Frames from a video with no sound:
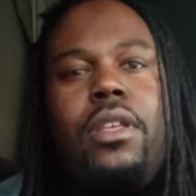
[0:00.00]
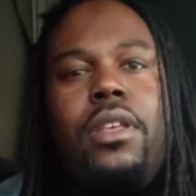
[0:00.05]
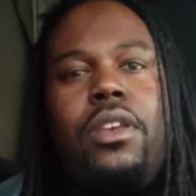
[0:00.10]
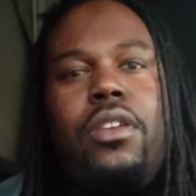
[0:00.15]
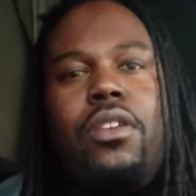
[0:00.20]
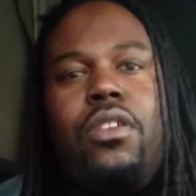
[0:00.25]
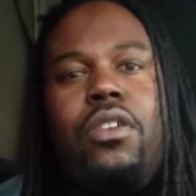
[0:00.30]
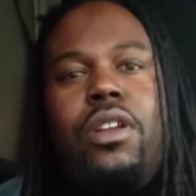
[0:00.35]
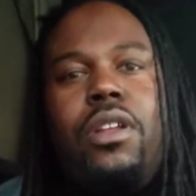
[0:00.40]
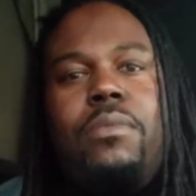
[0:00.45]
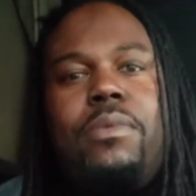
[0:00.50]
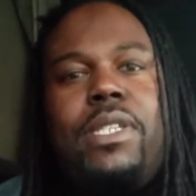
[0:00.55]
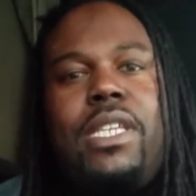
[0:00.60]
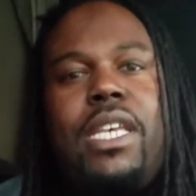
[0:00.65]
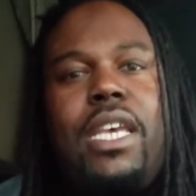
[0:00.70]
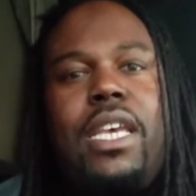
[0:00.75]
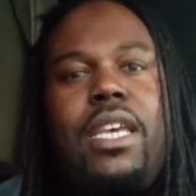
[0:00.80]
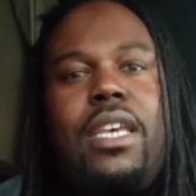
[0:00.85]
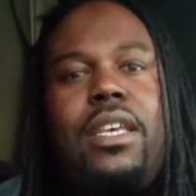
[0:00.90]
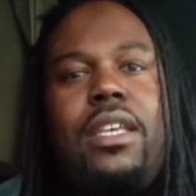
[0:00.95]
You know what I'm
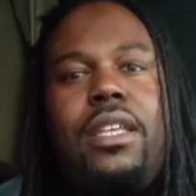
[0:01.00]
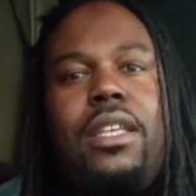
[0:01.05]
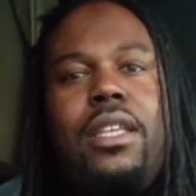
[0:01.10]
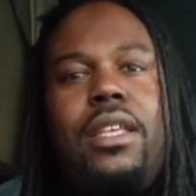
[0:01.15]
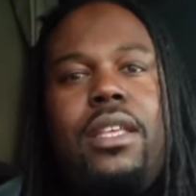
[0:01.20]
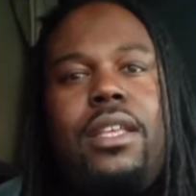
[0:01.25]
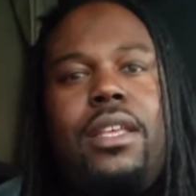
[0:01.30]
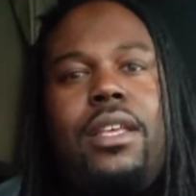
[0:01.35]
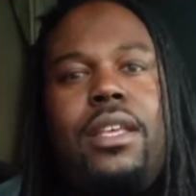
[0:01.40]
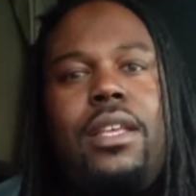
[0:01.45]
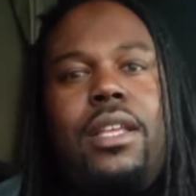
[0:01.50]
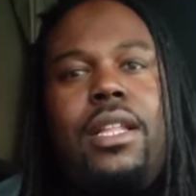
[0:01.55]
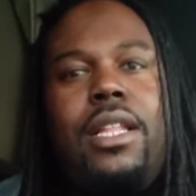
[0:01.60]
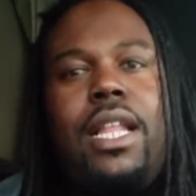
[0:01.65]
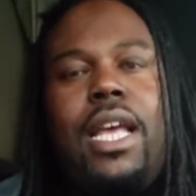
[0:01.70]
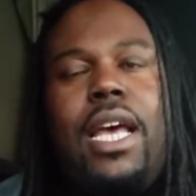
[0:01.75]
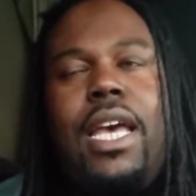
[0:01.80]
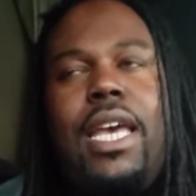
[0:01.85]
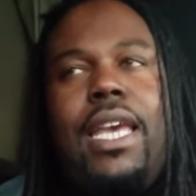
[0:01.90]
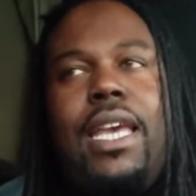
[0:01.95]
saying?
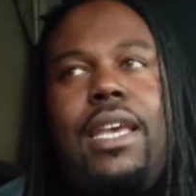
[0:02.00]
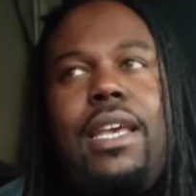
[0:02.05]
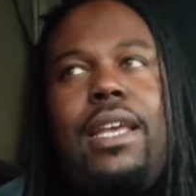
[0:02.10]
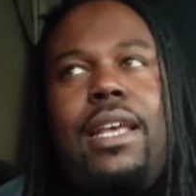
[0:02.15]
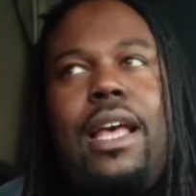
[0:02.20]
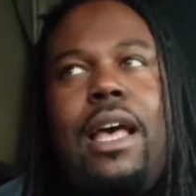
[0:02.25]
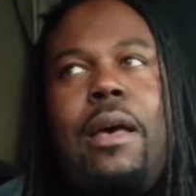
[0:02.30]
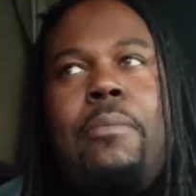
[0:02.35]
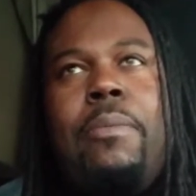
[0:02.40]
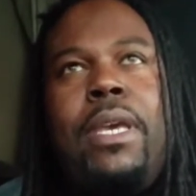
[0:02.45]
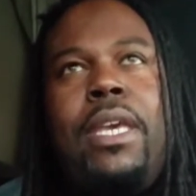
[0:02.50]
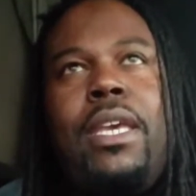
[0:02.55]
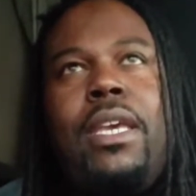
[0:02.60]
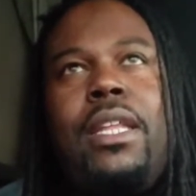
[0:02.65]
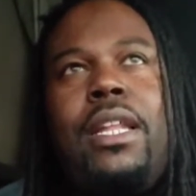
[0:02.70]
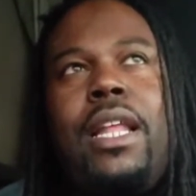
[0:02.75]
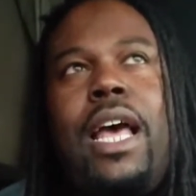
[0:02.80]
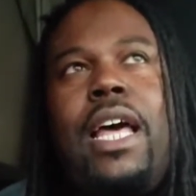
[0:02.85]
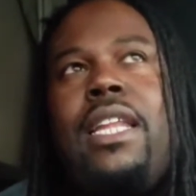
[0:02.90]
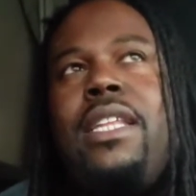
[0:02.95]
Like, I
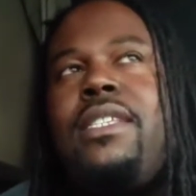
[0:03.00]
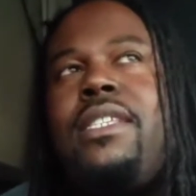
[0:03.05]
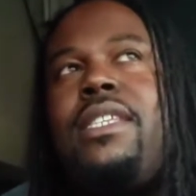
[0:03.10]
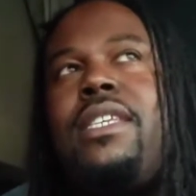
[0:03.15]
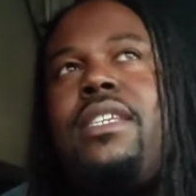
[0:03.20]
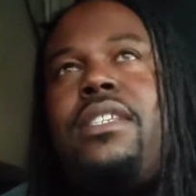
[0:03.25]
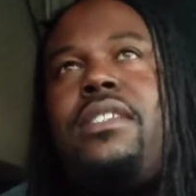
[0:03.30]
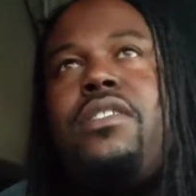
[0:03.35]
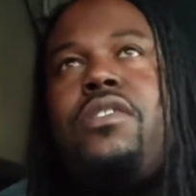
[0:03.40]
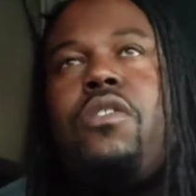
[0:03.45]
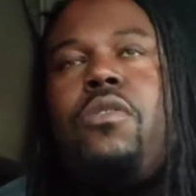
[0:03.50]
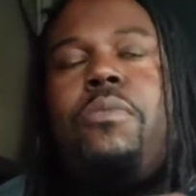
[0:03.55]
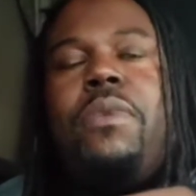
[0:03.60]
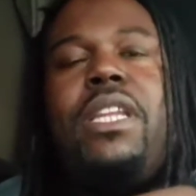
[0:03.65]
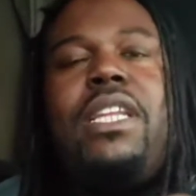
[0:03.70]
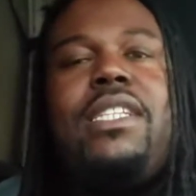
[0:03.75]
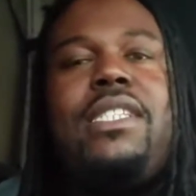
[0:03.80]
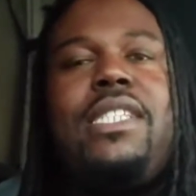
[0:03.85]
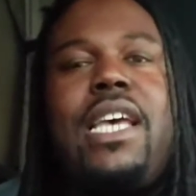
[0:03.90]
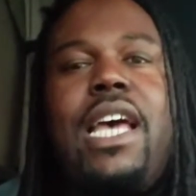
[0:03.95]
mean, I done seen so
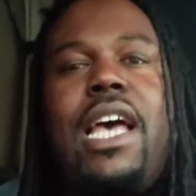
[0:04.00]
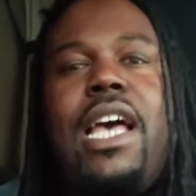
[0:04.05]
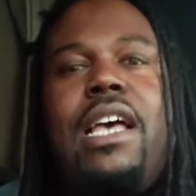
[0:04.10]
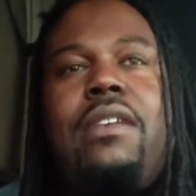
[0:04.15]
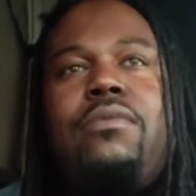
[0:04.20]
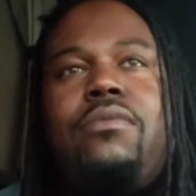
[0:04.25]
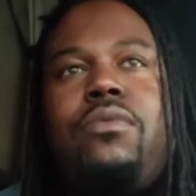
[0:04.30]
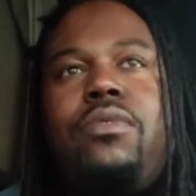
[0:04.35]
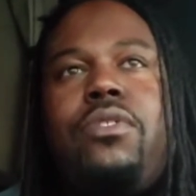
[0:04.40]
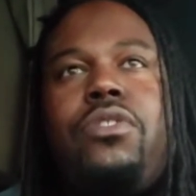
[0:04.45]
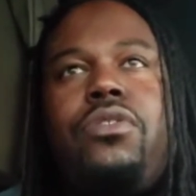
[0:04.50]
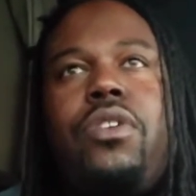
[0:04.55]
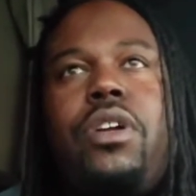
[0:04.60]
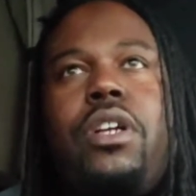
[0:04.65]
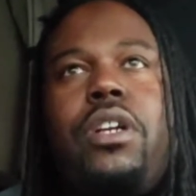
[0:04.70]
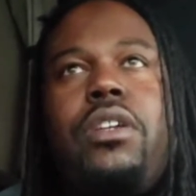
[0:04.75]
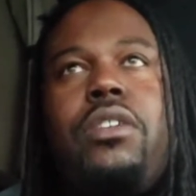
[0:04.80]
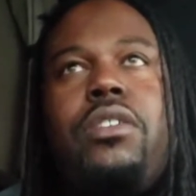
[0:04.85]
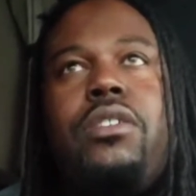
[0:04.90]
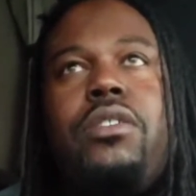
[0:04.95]
many times where
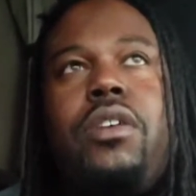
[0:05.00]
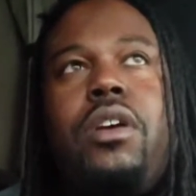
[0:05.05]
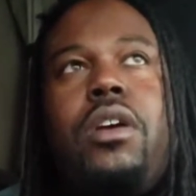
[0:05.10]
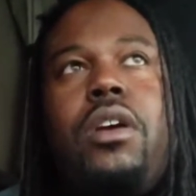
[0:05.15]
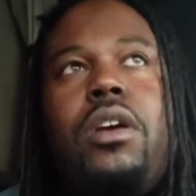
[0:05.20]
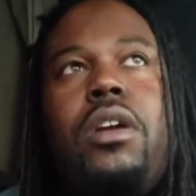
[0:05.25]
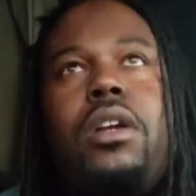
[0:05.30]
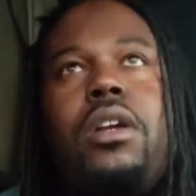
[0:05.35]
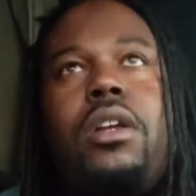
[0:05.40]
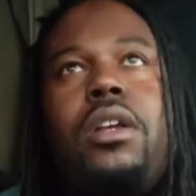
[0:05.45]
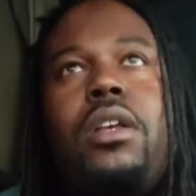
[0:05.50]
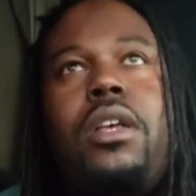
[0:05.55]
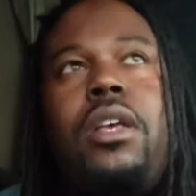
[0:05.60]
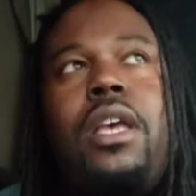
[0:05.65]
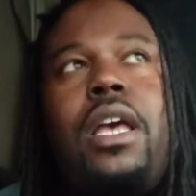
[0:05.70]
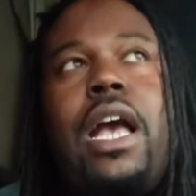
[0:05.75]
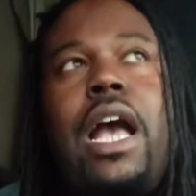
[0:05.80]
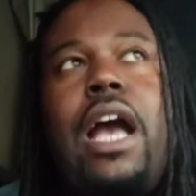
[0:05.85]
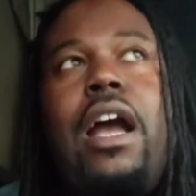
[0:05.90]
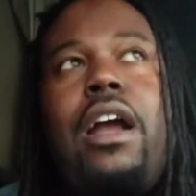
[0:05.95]
truckers are
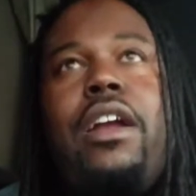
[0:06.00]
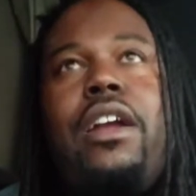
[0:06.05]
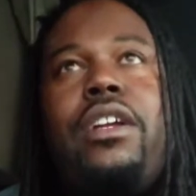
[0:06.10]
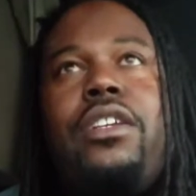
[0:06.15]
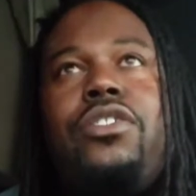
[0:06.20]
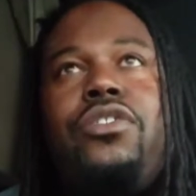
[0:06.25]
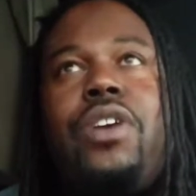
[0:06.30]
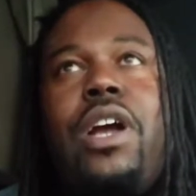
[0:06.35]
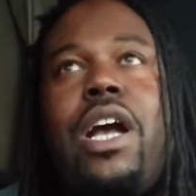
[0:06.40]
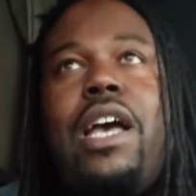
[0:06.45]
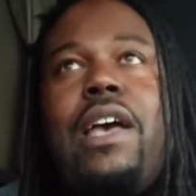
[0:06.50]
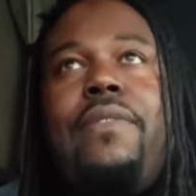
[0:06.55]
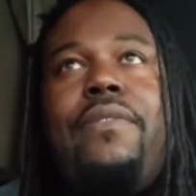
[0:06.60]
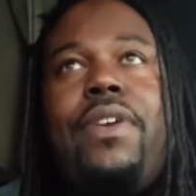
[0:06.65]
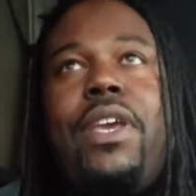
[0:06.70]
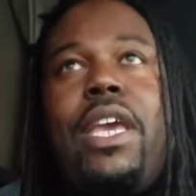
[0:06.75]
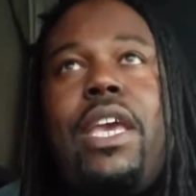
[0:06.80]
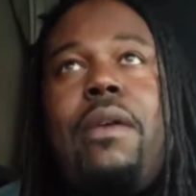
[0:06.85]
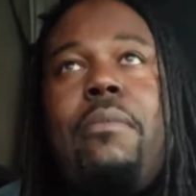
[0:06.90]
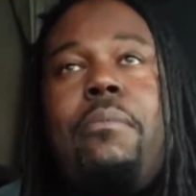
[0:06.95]
out here
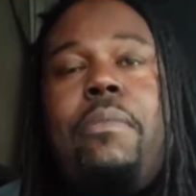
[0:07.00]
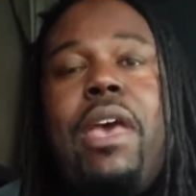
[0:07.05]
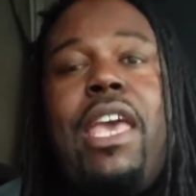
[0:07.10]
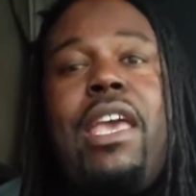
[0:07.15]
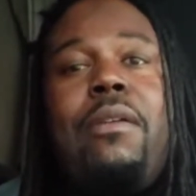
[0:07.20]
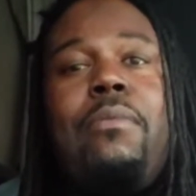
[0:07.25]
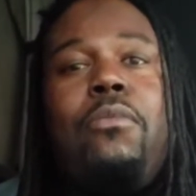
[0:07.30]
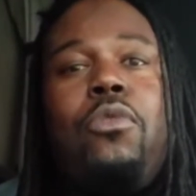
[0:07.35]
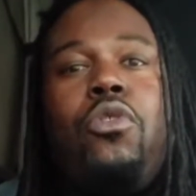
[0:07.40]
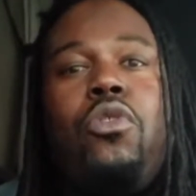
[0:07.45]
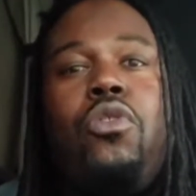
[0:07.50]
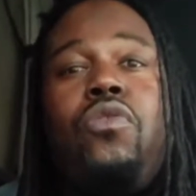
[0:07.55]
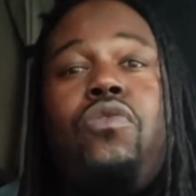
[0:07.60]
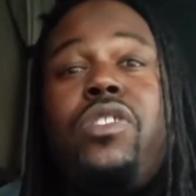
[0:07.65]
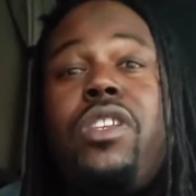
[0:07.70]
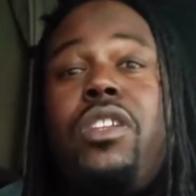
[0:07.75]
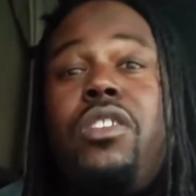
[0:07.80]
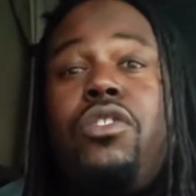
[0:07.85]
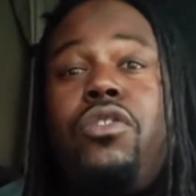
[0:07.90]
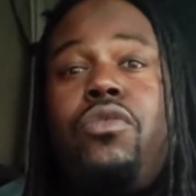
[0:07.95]
driving and make moves
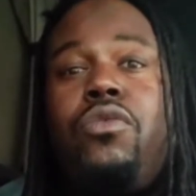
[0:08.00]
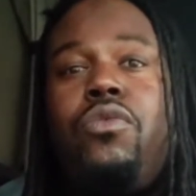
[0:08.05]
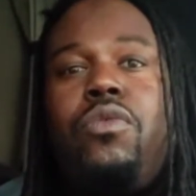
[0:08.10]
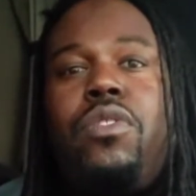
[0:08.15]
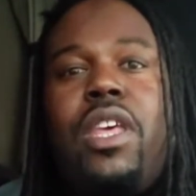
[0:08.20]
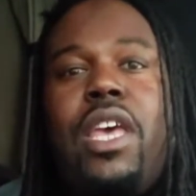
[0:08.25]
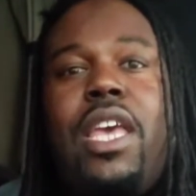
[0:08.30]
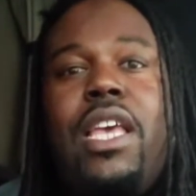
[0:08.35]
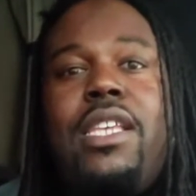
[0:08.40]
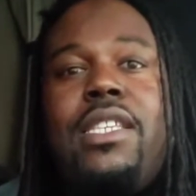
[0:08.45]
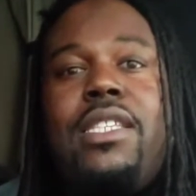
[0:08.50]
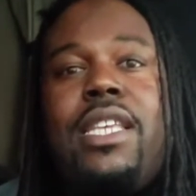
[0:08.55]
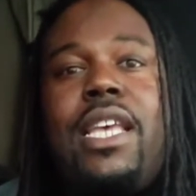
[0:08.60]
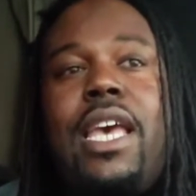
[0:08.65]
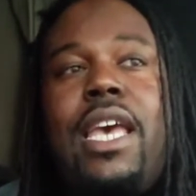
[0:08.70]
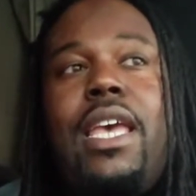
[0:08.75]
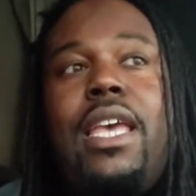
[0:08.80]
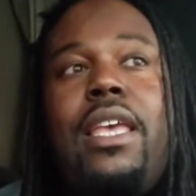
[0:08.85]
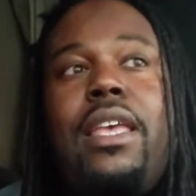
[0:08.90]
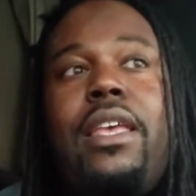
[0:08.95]
and do things
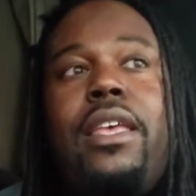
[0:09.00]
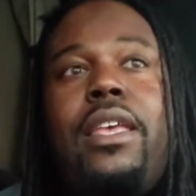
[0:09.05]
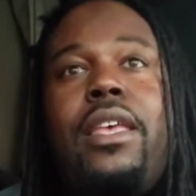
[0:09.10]
that